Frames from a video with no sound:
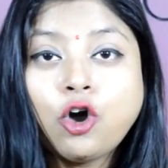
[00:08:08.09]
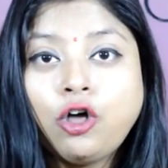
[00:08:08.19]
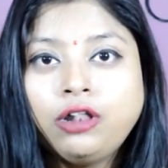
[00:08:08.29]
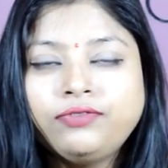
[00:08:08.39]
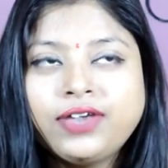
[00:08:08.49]

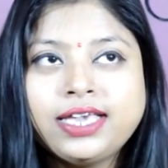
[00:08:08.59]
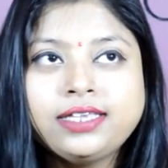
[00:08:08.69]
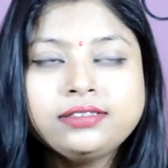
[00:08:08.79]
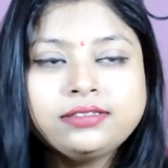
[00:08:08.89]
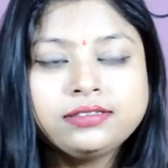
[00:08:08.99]

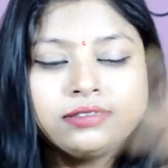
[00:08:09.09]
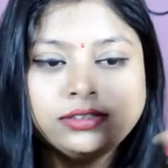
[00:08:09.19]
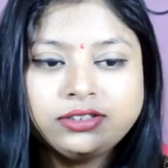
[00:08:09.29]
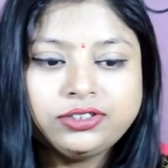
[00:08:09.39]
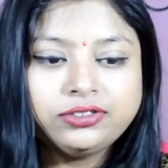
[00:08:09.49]
always
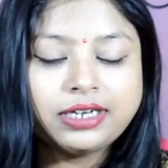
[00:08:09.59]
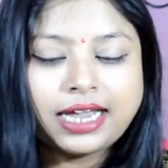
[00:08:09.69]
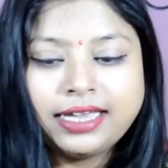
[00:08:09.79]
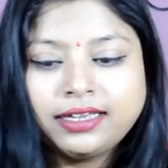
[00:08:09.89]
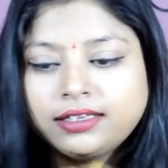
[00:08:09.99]
search
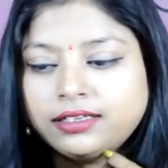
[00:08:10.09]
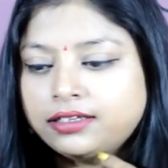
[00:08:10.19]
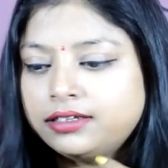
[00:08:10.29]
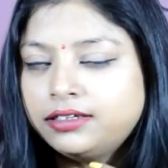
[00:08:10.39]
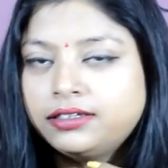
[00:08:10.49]
like
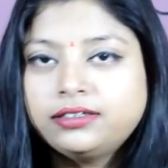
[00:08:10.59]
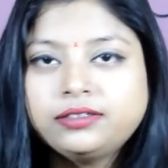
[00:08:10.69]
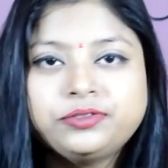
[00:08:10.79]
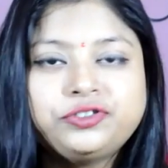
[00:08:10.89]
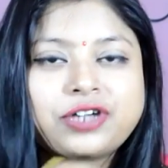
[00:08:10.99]

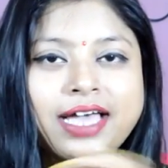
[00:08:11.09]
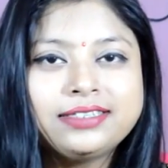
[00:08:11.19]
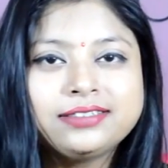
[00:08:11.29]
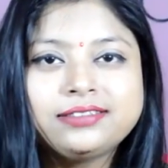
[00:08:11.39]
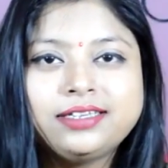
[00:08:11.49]
dry